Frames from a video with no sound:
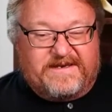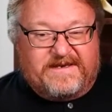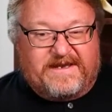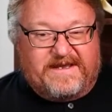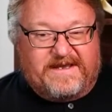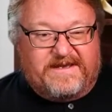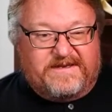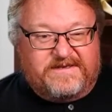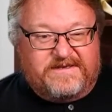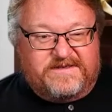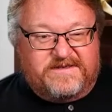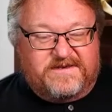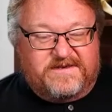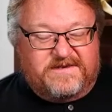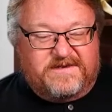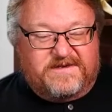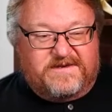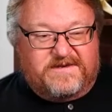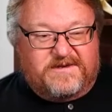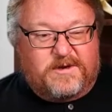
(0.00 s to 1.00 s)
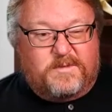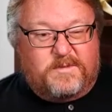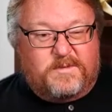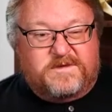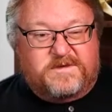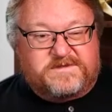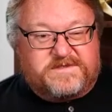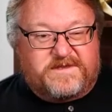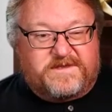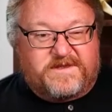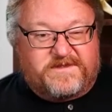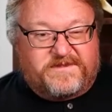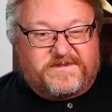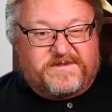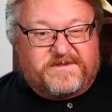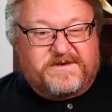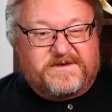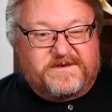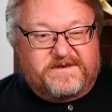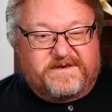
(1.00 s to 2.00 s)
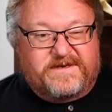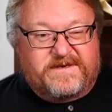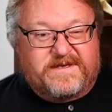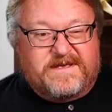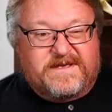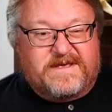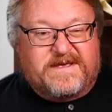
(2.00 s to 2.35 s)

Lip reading: in almost a third,